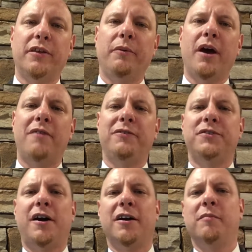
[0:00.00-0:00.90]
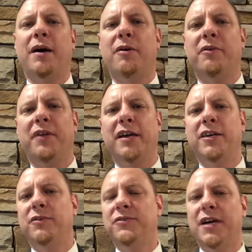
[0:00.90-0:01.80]
we often talk about with
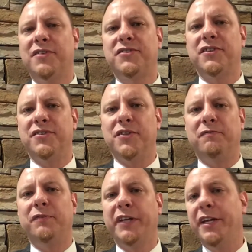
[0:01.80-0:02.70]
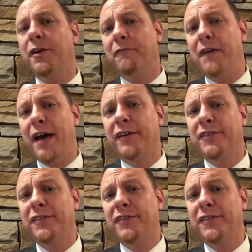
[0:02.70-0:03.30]
IQ tests is the Flynn effect.